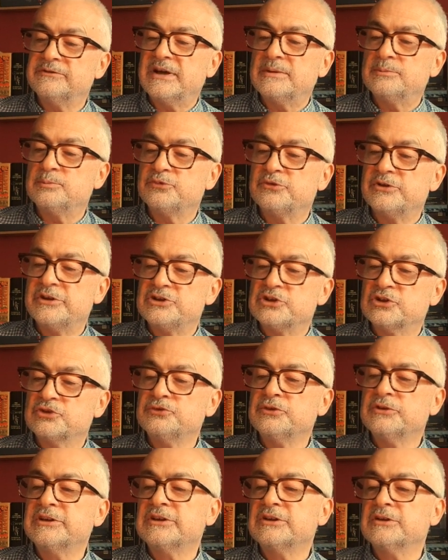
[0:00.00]
Ambridge, a
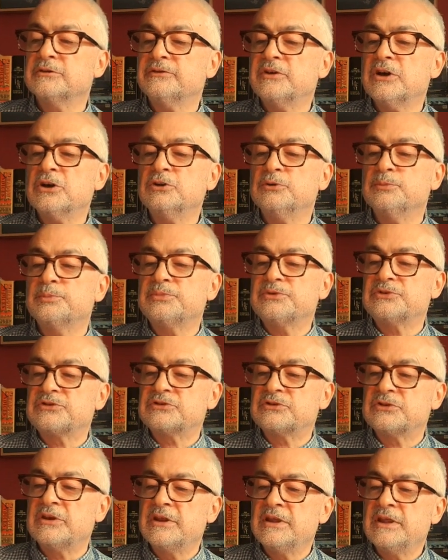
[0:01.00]
chronicle of
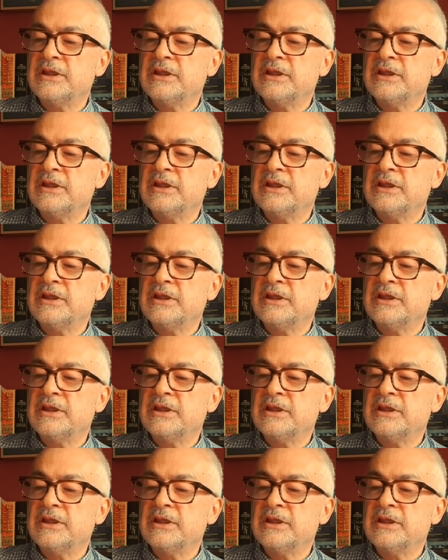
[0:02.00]
hopes